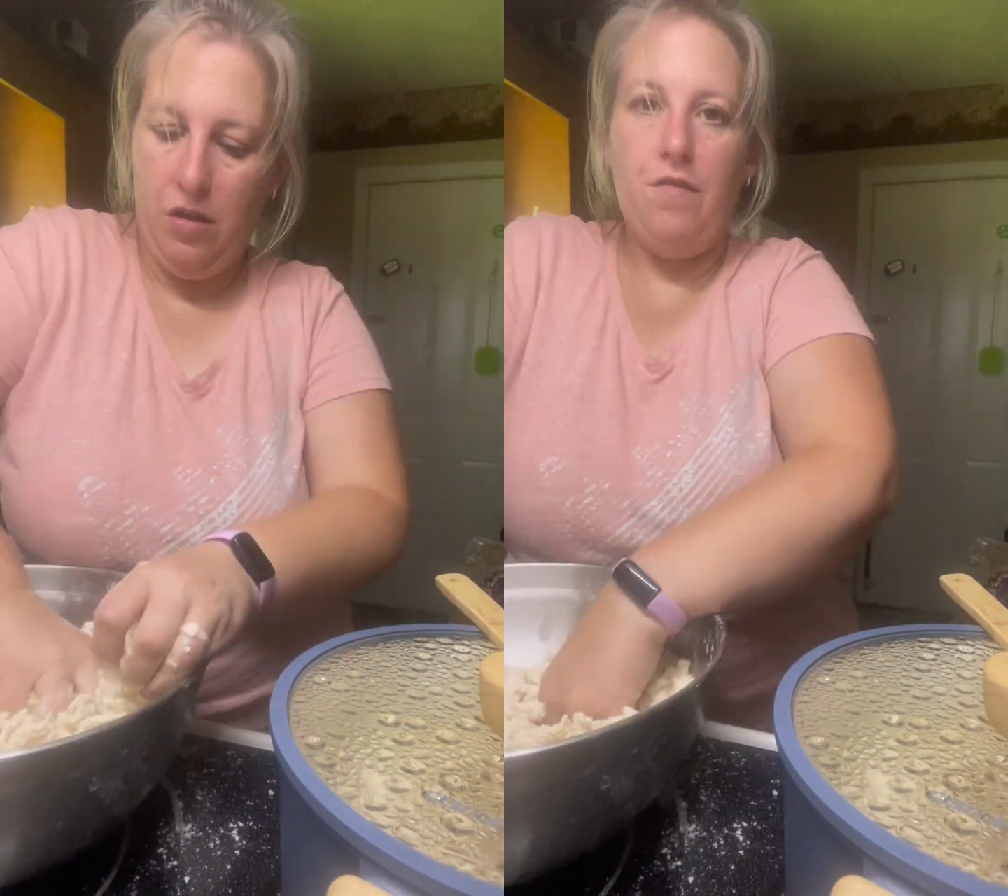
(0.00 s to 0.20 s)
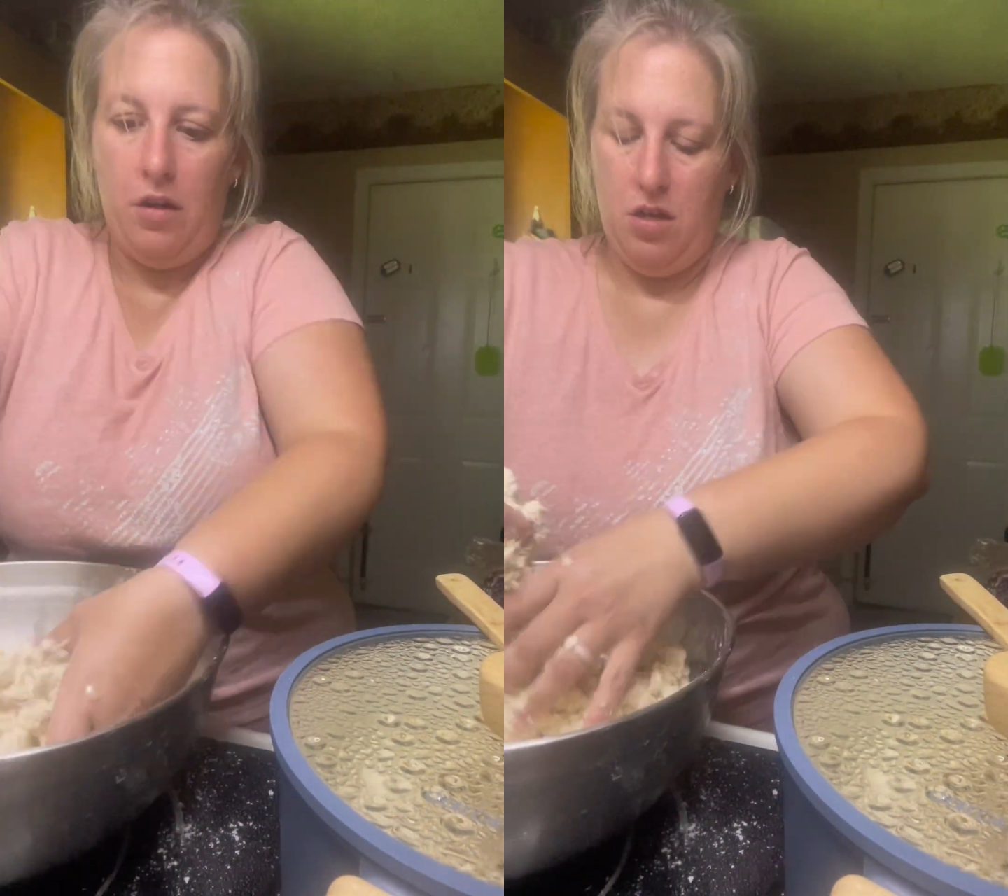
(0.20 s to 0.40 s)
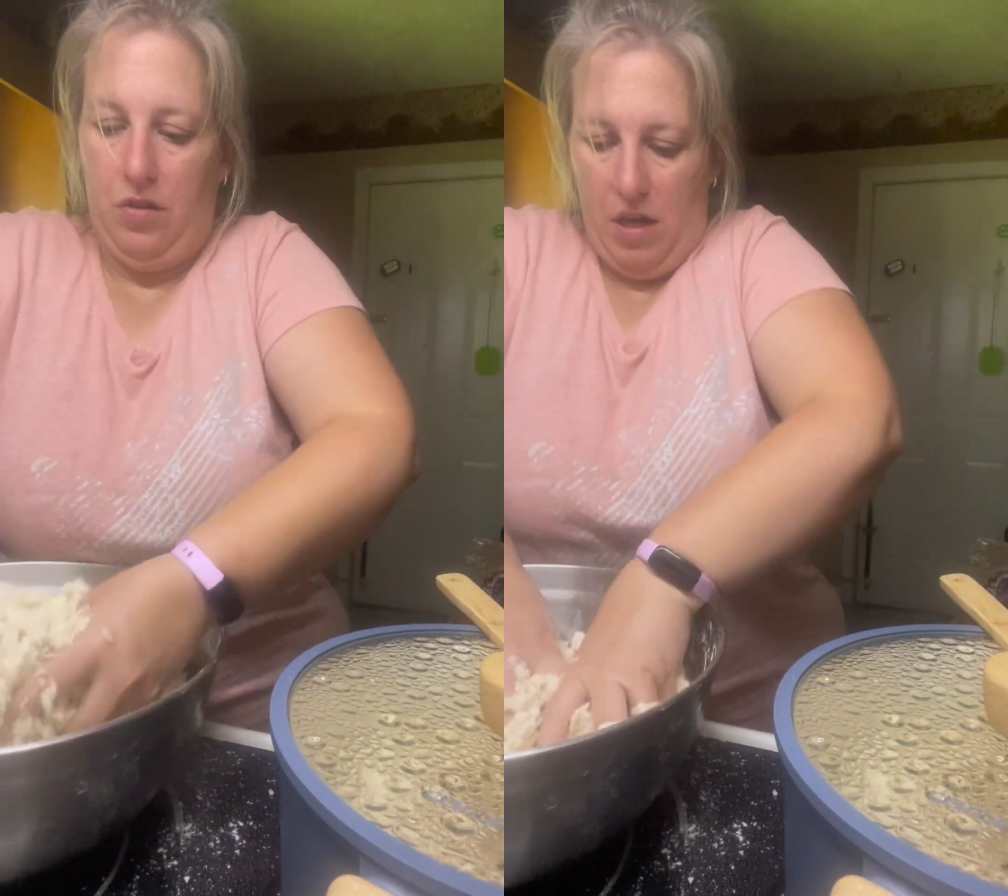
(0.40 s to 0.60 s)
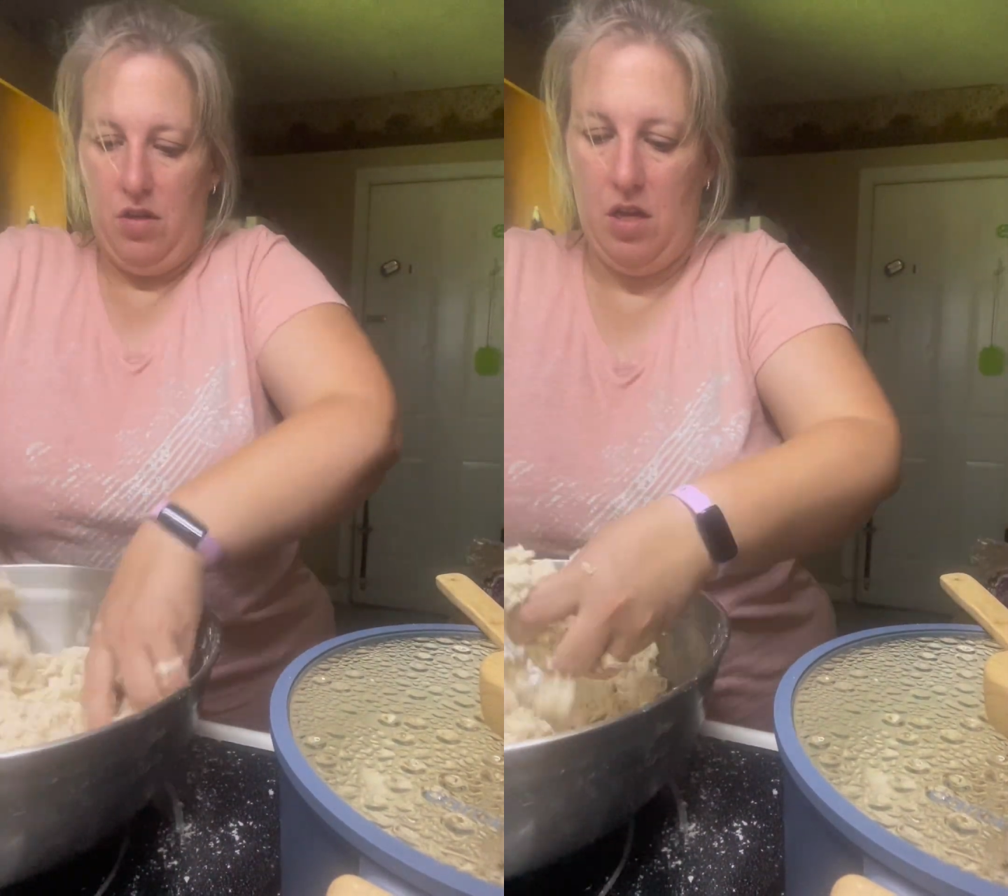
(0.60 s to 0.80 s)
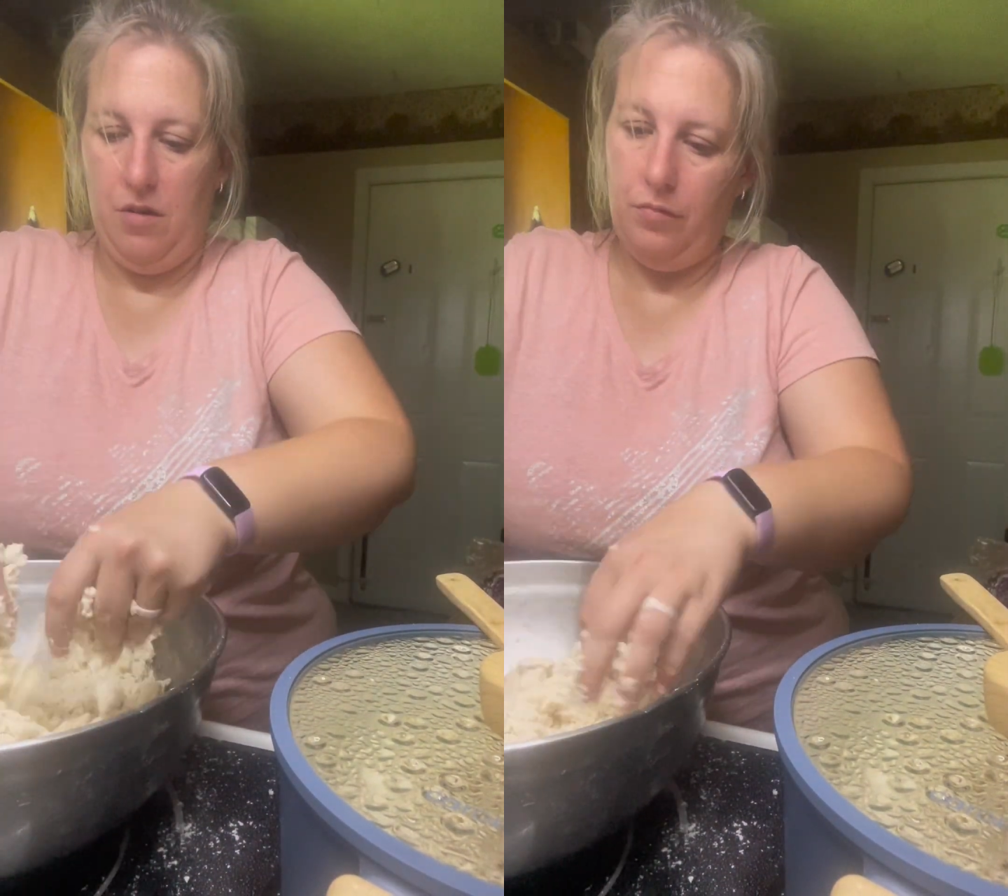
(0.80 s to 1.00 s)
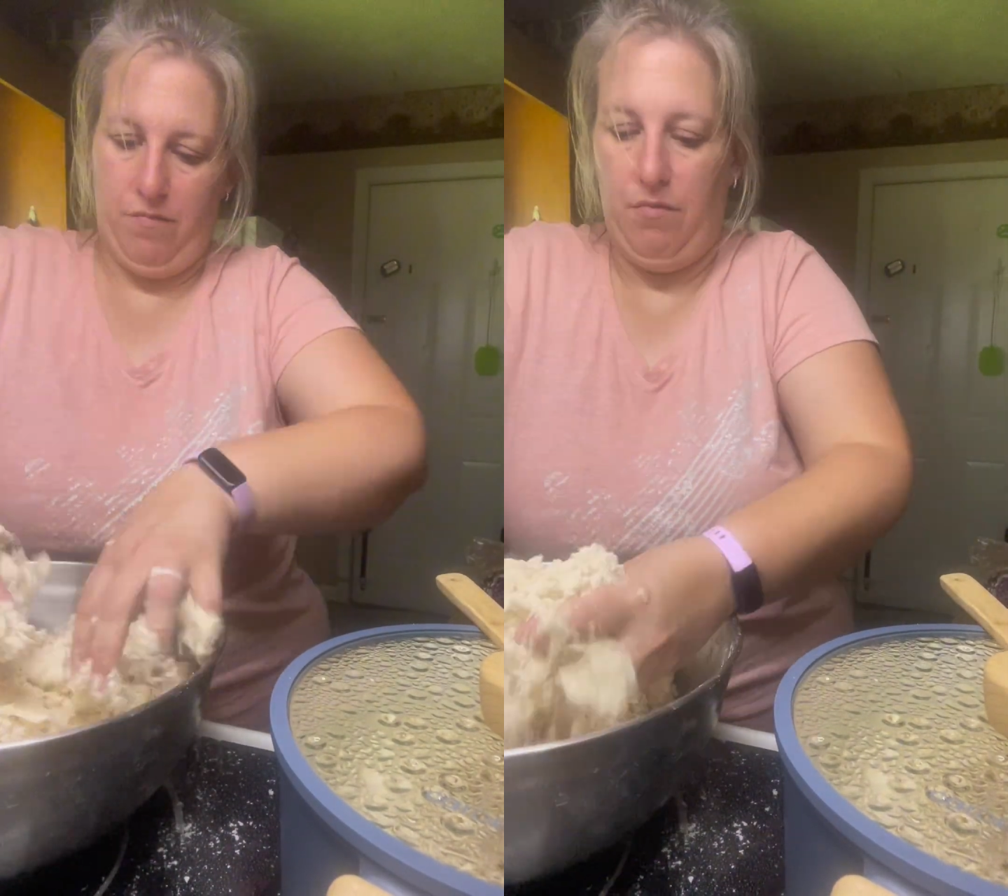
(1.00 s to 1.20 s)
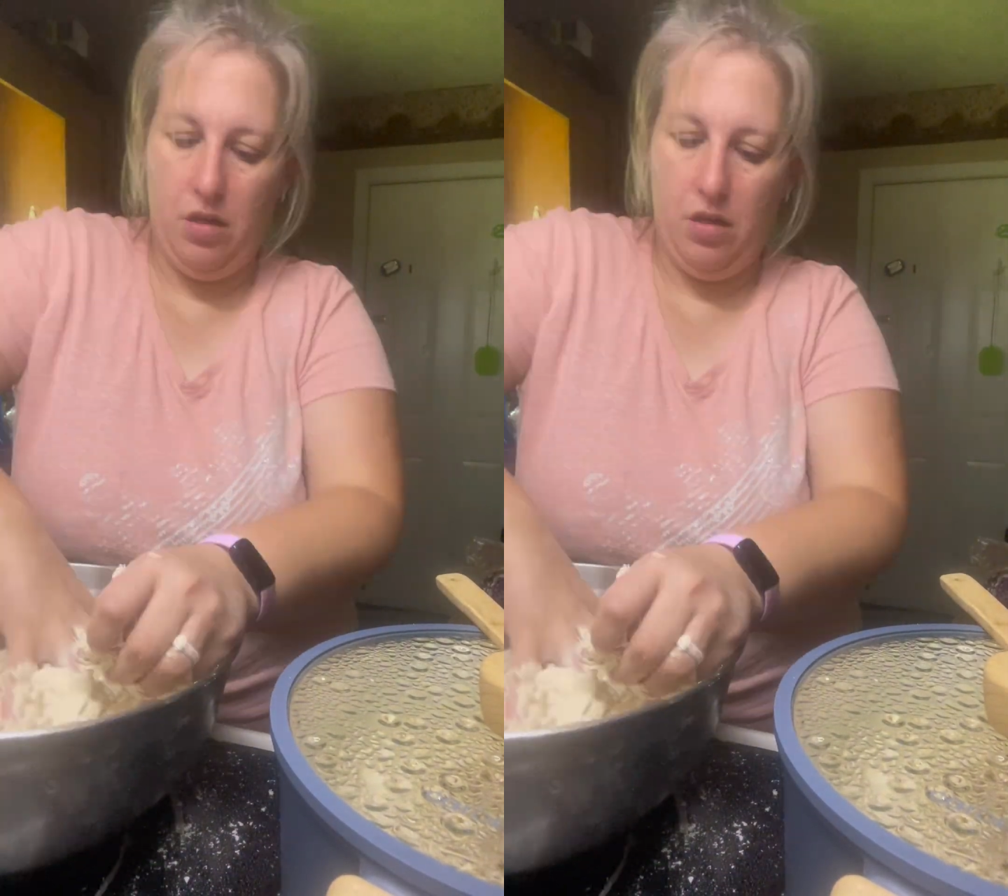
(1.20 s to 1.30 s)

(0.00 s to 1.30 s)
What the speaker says: make it come together a